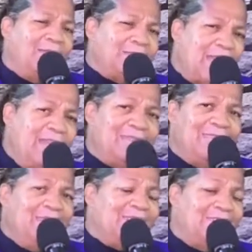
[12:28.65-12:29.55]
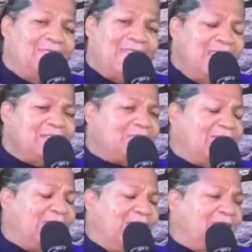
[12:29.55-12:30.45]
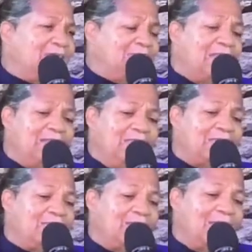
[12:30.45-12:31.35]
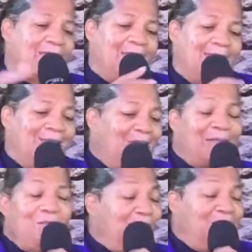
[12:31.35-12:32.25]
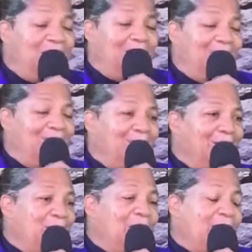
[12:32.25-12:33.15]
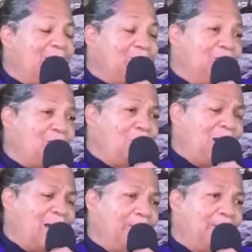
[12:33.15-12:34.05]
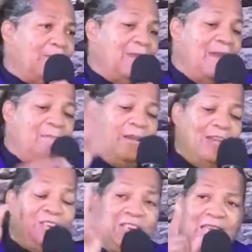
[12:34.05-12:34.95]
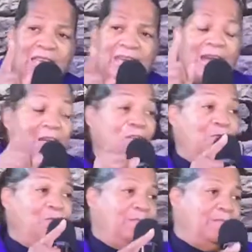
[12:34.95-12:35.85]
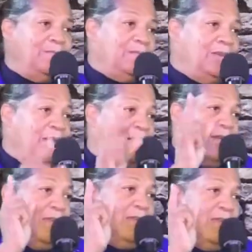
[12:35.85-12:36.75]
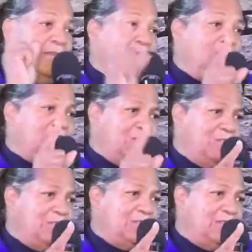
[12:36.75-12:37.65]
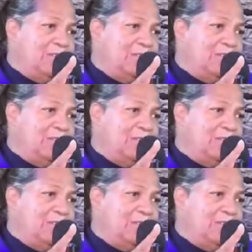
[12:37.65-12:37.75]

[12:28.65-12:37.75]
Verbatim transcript: Take this, and take this with gas, and take this. And I didn't want it. Because you know why? Because she had got hurt in her church.